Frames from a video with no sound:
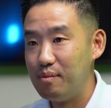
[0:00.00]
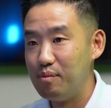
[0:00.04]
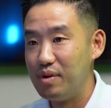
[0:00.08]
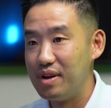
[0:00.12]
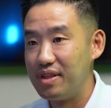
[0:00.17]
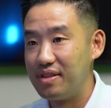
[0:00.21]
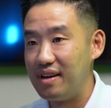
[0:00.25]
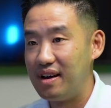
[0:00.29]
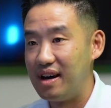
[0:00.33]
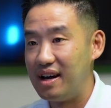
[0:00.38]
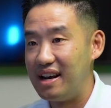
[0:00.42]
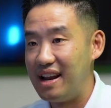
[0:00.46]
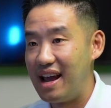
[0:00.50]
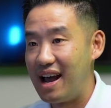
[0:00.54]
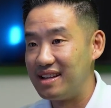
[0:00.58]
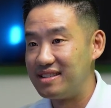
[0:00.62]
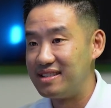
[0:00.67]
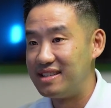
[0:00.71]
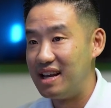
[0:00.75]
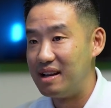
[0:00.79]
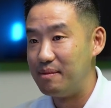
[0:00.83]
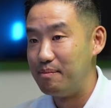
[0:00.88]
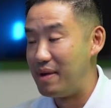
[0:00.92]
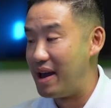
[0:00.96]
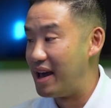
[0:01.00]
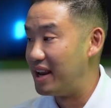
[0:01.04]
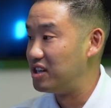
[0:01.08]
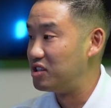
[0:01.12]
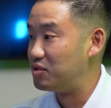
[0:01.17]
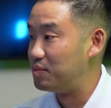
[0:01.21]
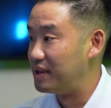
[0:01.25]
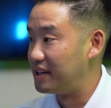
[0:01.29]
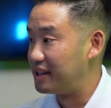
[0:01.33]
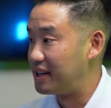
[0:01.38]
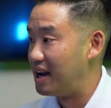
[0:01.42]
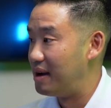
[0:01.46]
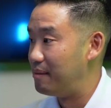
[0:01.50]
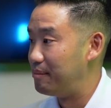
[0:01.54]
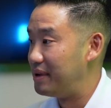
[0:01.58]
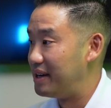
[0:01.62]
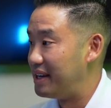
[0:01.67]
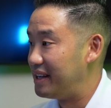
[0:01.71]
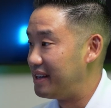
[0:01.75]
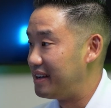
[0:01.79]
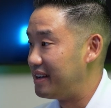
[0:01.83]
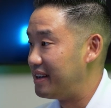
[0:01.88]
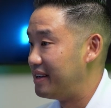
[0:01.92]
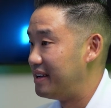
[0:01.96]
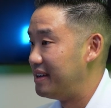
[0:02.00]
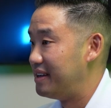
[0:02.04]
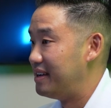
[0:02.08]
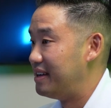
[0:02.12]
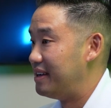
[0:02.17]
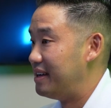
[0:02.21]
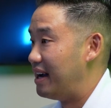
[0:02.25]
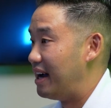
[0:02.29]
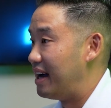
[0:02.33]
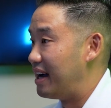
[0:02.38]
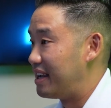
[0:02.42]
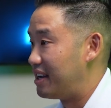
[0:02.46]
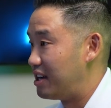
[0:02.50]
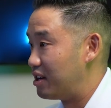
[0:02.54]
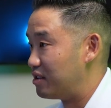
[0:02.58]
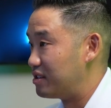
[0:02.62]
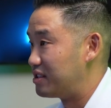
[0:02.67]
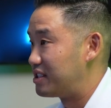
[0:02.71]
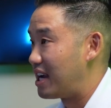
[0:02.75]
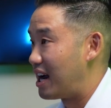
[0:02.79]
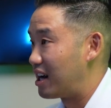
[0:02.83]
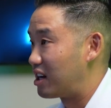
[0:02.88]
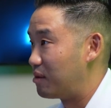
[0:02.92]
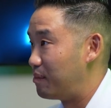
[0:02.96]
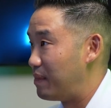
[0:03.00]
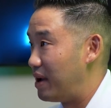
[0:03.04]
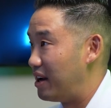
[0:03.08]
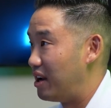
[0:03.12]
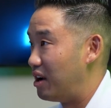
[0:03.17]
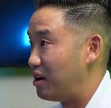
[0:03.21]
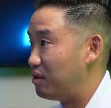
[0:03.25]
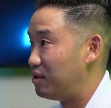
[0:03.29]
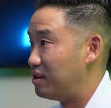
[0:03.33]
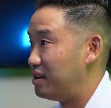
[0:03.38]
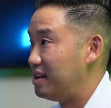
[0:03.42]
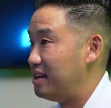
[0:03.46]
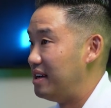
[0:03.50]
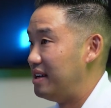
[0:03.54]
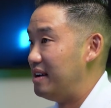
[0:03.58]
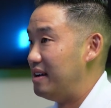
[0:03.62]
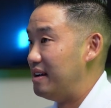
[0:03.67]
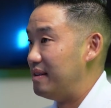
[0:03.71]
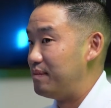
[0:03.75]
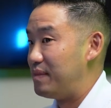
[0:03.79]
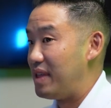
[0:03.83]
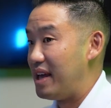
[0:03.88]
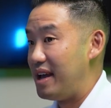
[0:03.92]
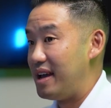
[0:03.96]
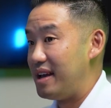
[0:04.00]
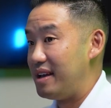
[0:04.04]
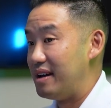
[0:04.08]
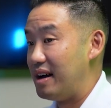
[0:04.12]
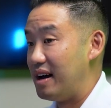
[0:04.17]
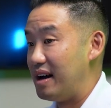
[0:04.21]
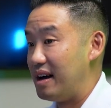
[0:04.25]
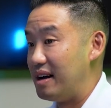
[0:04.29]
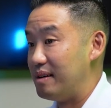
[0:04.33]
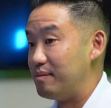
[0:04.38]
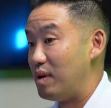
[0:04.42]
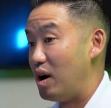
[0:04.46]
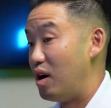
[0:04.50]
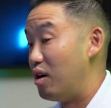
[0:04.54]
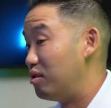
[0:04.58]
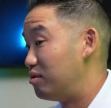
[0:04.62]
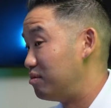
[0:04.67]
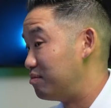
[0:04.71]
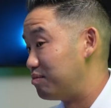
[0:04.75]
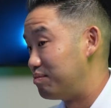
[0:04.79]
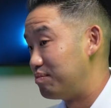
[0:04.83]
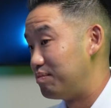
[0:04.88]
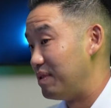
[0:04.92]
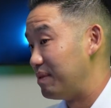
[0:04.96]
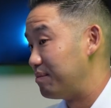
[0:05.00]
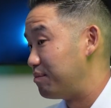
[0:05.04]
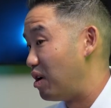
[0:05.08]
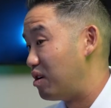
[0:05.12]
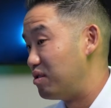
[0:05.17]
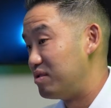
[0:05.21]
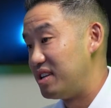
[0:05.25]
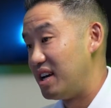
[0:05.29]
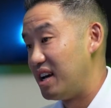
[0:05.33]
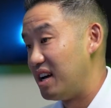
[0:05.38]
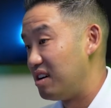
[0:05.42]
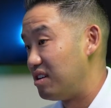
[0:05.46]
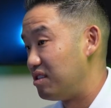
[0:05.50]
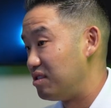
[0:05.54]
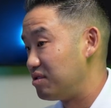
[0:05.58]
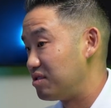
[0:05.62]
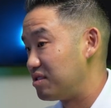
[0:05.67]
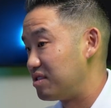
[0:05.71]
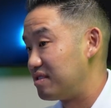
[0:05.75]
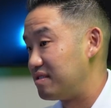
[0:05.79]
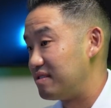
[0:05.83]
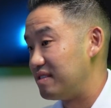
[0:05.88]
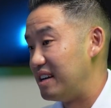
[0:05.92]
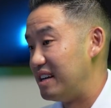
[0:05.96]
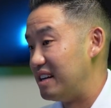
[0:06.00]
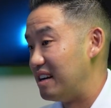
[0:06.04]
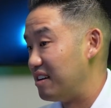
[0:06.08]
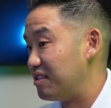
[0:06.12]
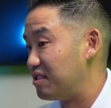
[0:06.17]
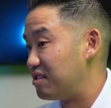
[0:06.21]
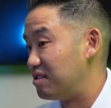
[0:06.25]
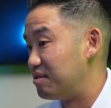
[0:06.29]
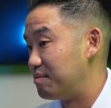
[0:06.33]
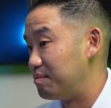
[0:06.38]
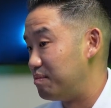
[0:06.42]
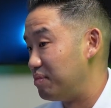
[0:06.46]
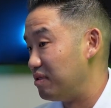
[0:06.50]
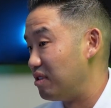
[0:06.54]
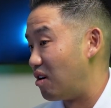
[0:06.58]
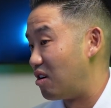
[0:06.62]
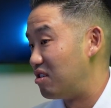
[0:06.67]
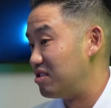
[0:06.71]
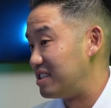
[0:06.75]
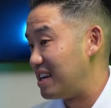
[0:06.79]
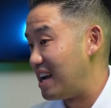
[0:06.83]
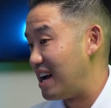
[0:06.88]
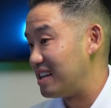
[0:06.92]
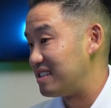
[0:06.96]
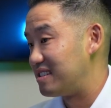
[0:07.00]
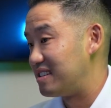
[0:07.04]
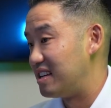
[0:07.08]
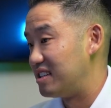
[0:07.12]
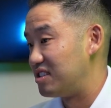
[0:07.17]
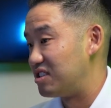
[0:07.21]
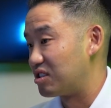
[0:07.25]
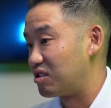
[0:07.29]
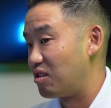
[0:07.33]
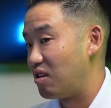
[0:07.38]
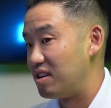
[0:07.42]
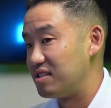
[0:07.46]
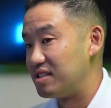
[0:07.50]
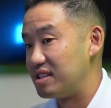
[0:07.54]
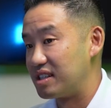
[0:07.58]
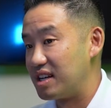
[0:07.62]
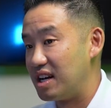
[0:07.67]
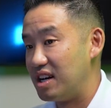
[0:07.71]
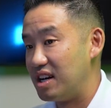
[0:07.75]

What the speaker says: with an asset management company here in Sacramento. They own hotels and other large assets across the